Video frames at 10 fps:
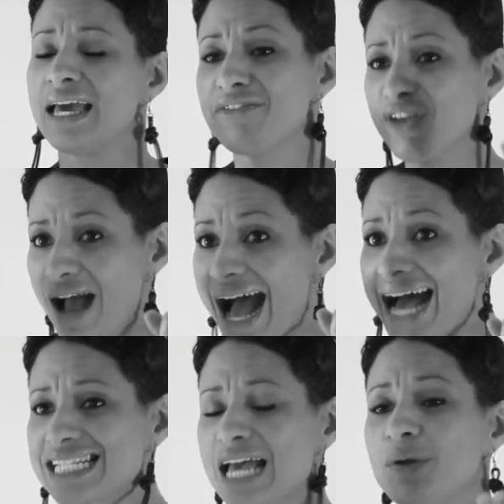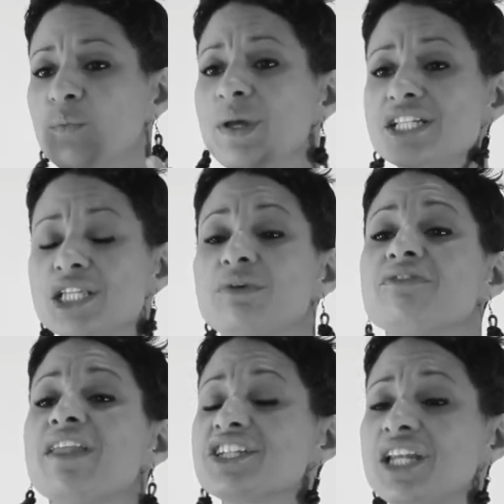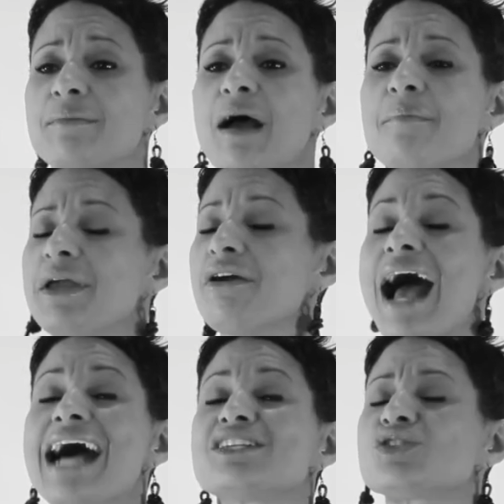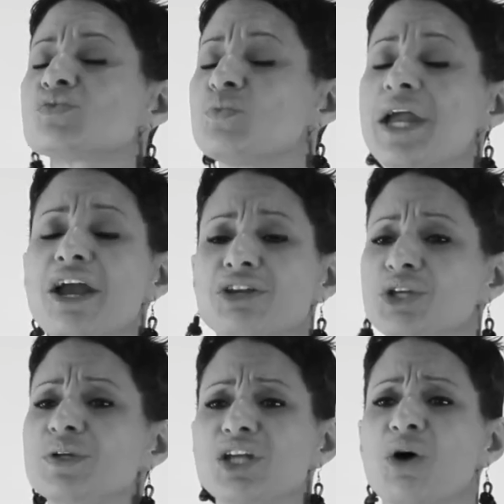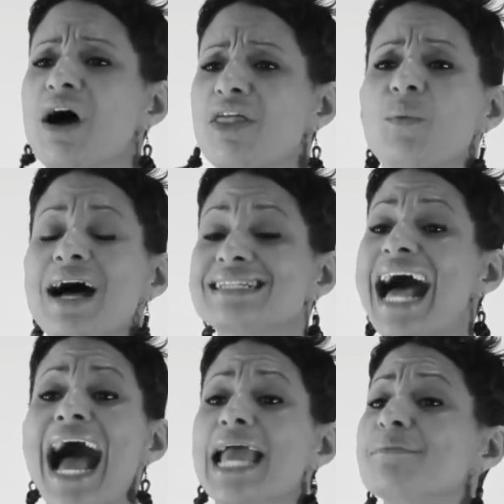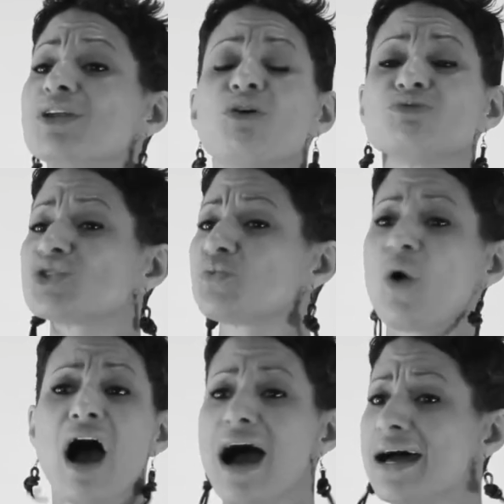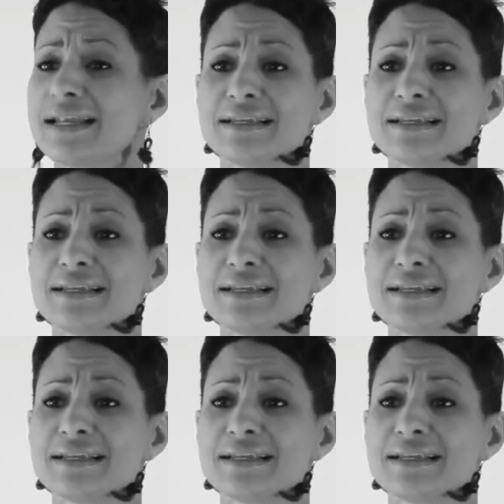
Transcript: And if your eyes had been witness to the reflection in my mirror, I swear you would know otherwise. I am no swan.